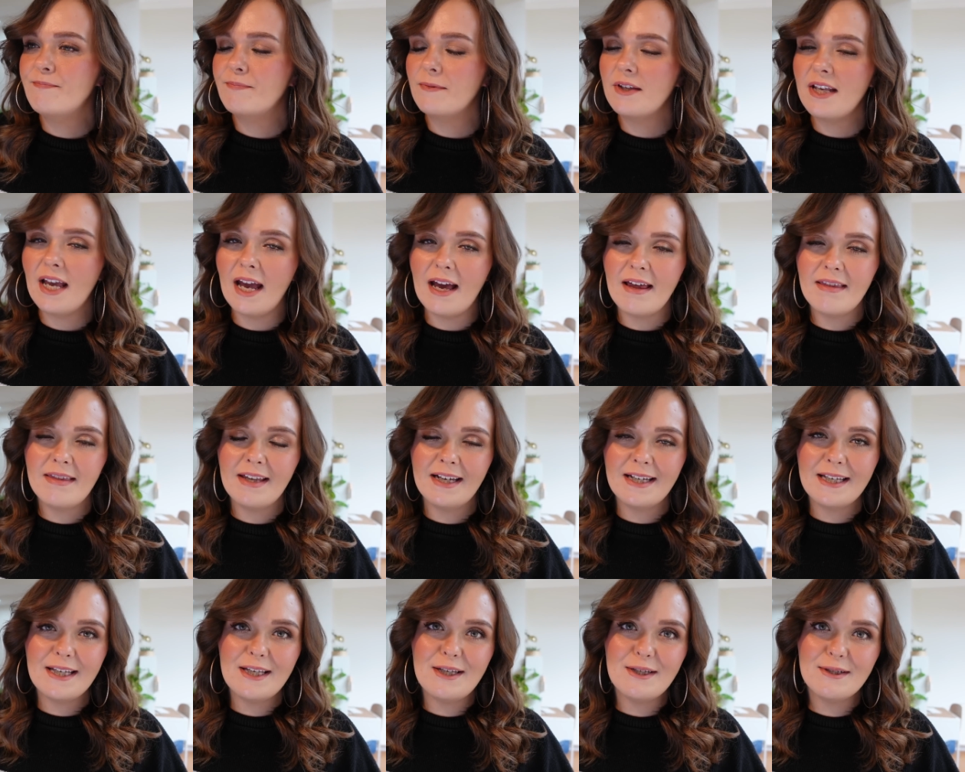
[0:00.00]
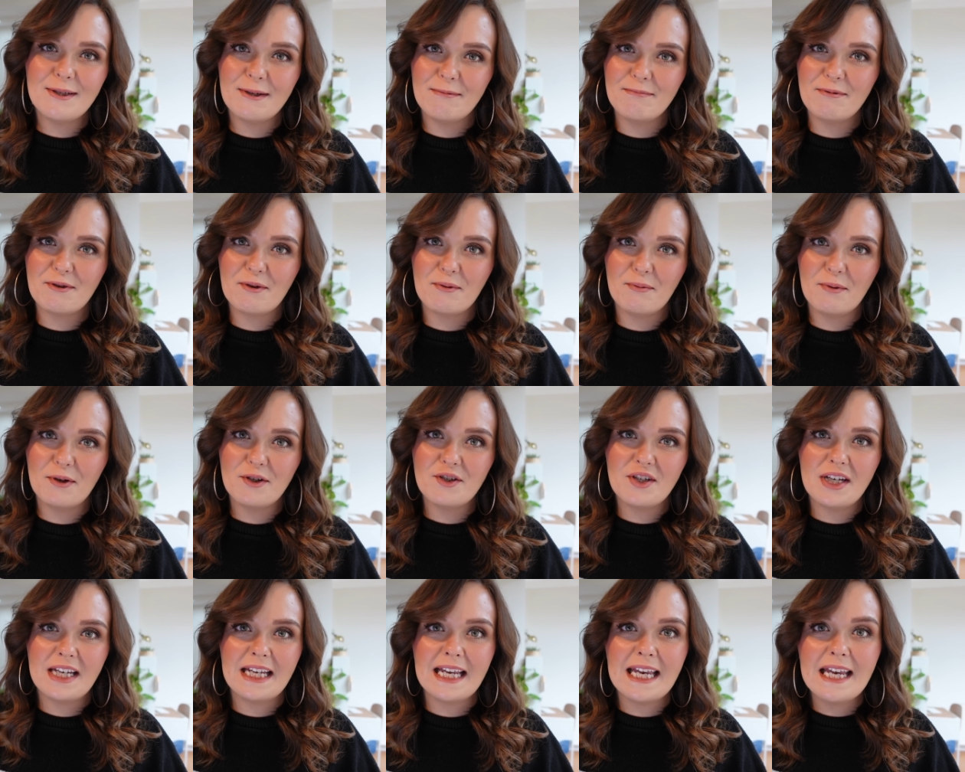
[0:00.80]
yeah, thank you so much for
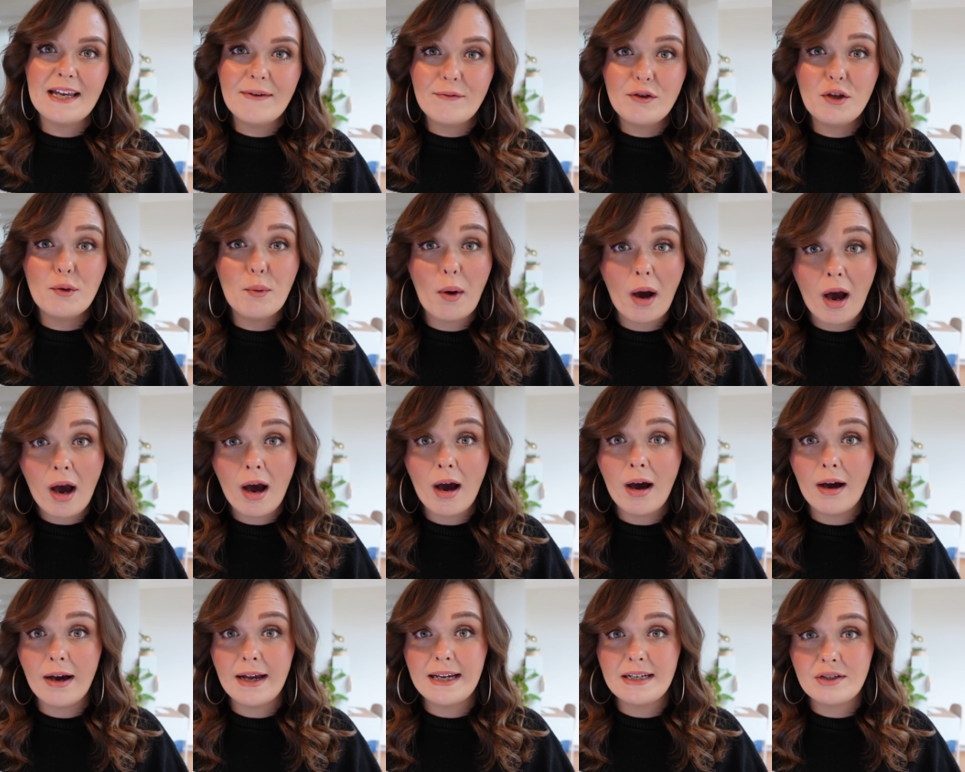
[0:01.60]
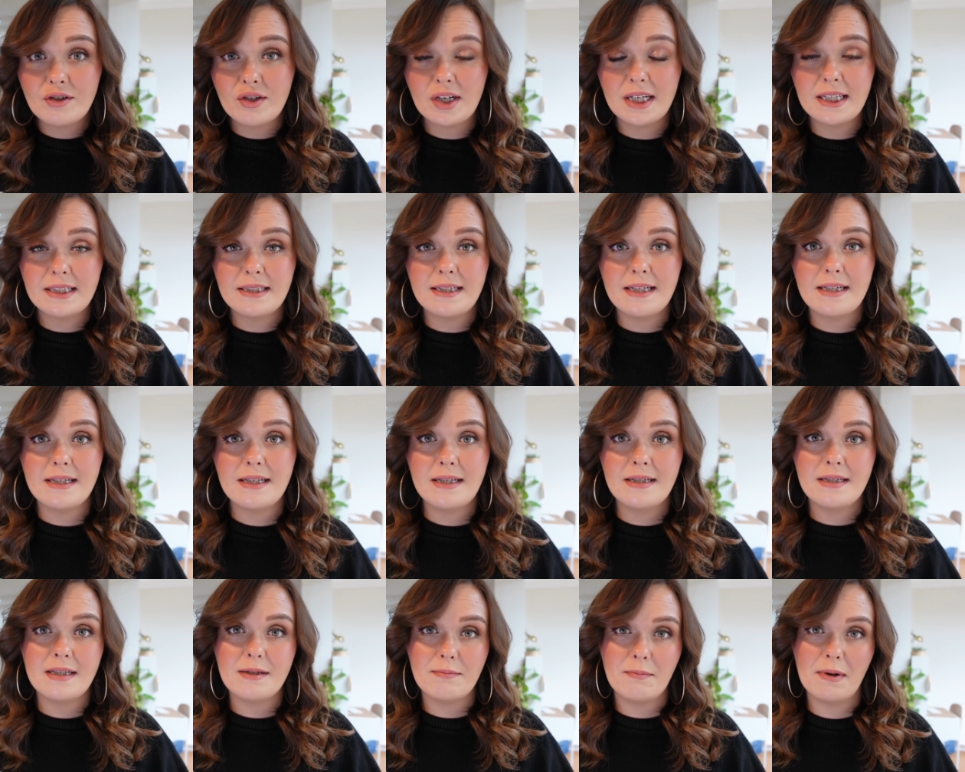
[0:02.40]
watching. If you are interested
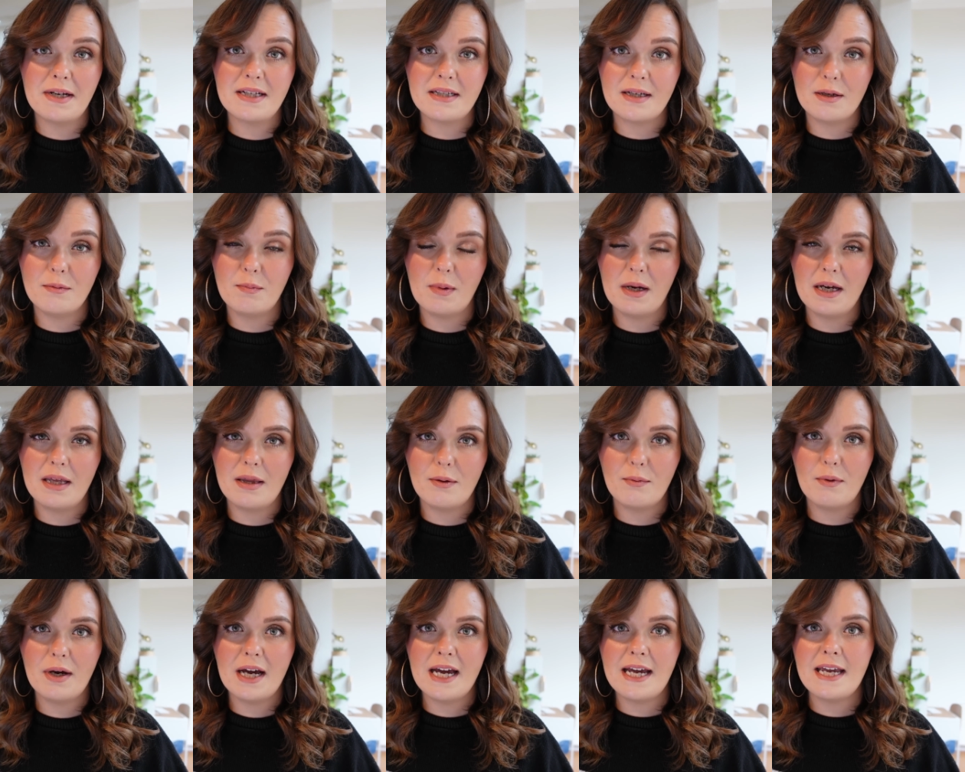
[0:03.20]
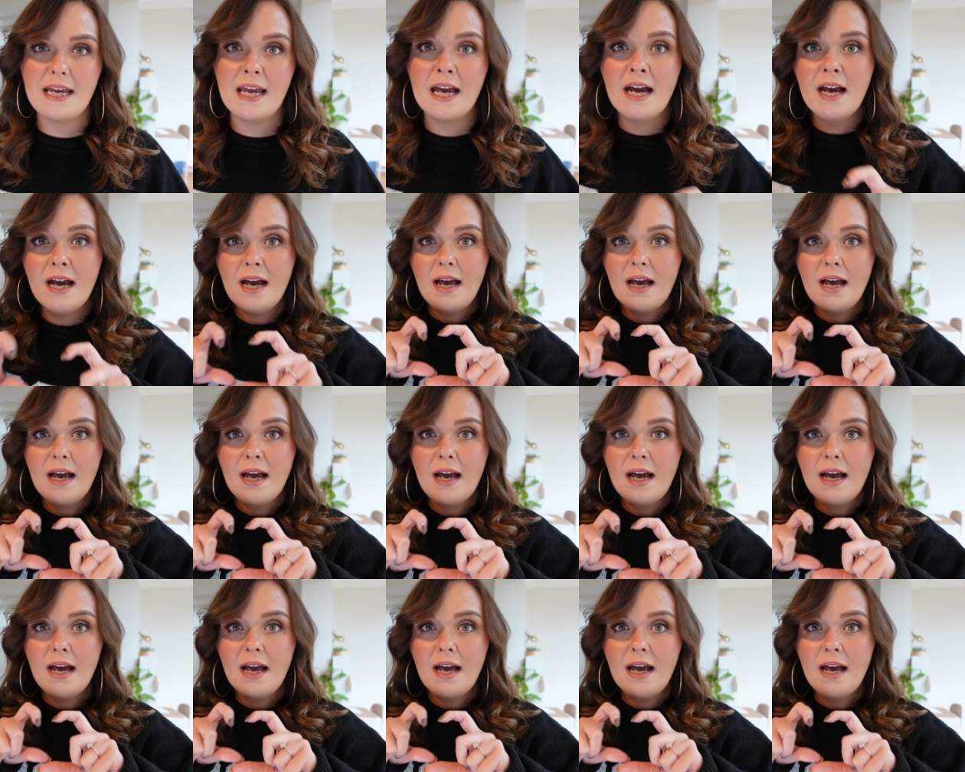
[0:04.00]
in Dermatica, by the way,